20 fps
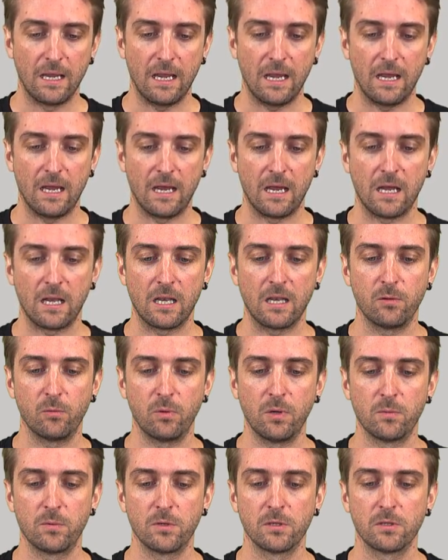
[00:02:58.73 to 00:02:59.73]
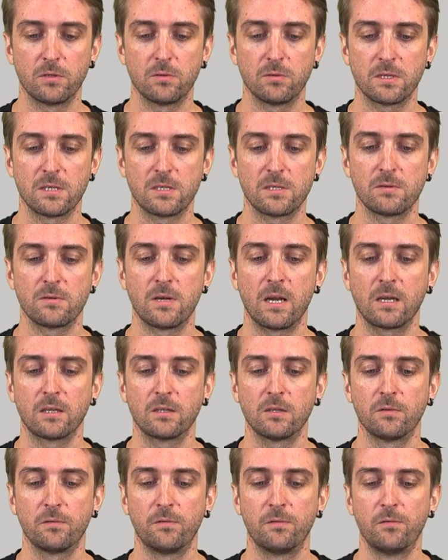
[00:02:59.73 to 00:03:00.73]
and we want to extract
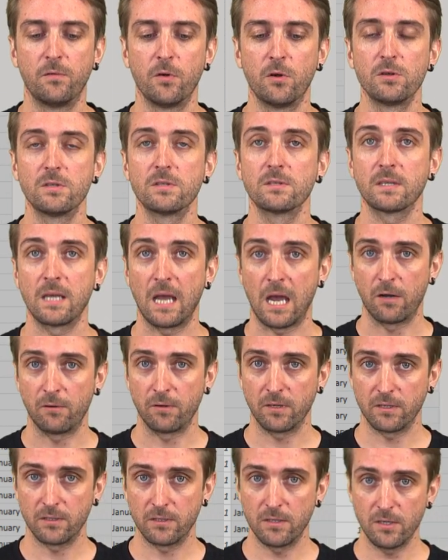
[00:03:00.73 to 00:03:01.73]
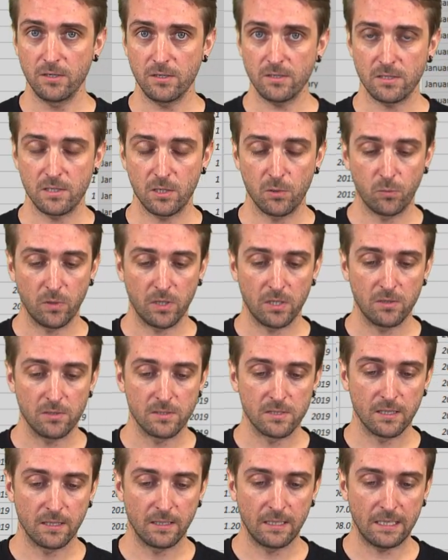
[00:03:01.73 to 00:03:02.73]
the first characters and when you
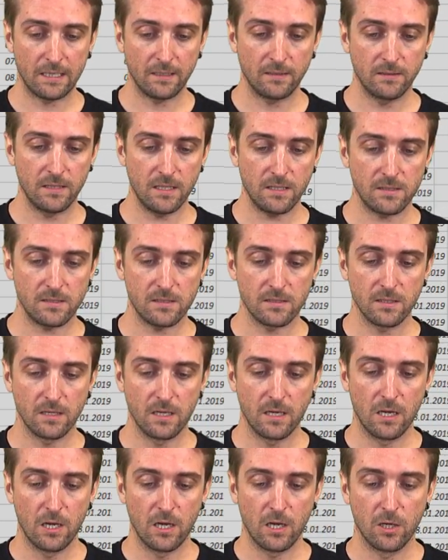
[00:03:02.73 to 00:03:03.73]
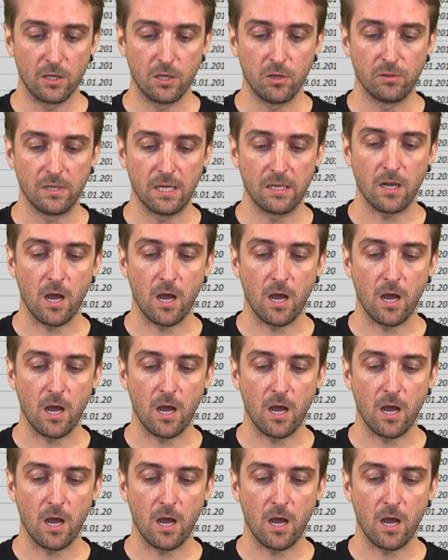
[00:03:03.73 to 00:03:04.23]
select this you then